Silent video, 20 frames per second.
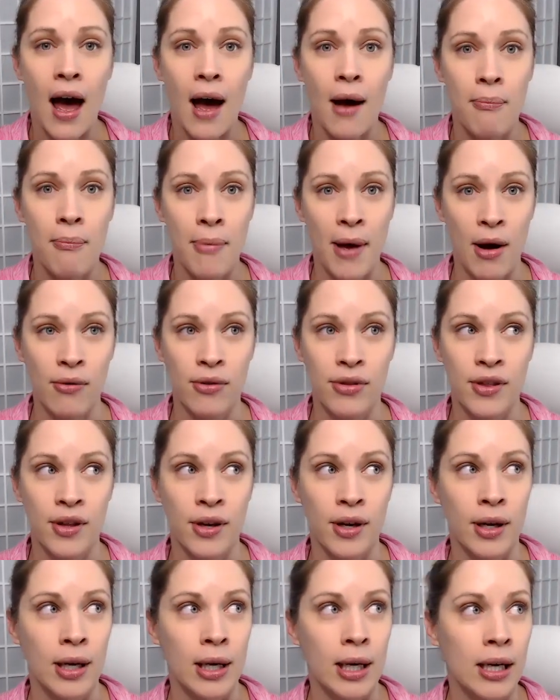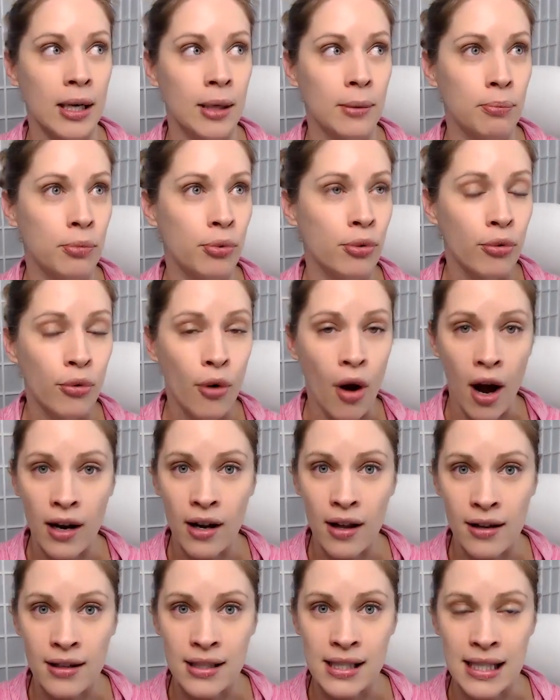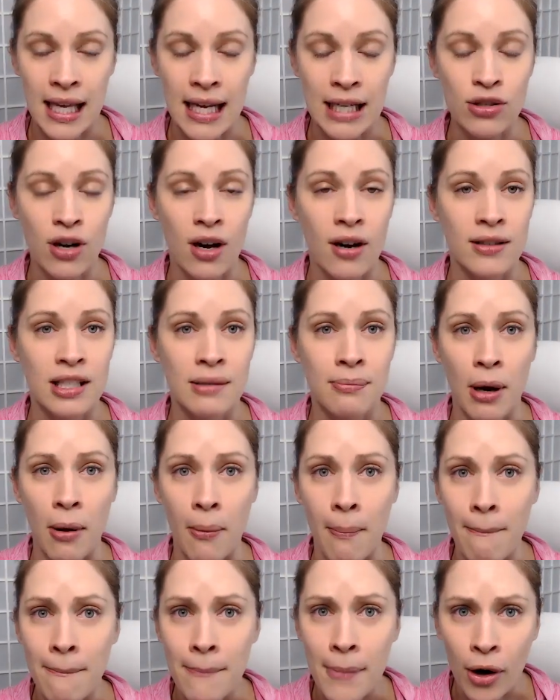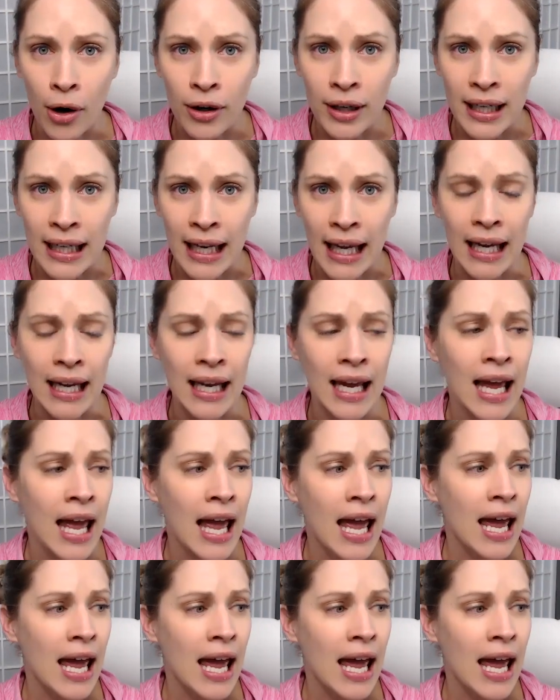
about the products they talked about marketing